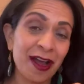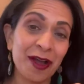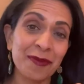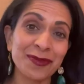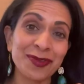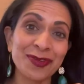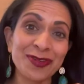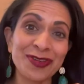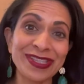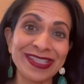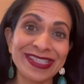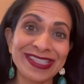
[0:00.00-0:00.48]

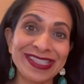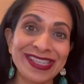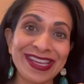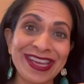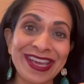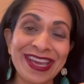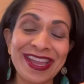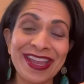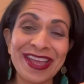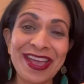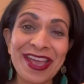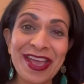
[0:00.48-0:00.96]
You can see
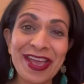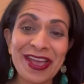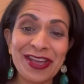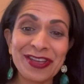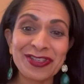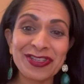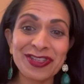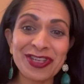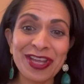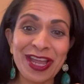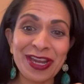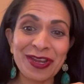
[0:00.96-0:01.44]
it
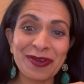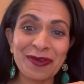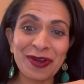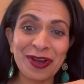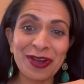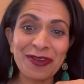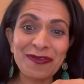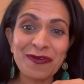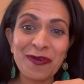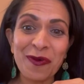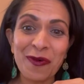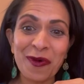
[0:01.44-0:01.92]

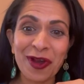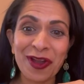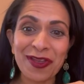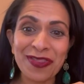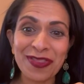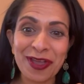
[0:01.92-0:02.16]
January 4th.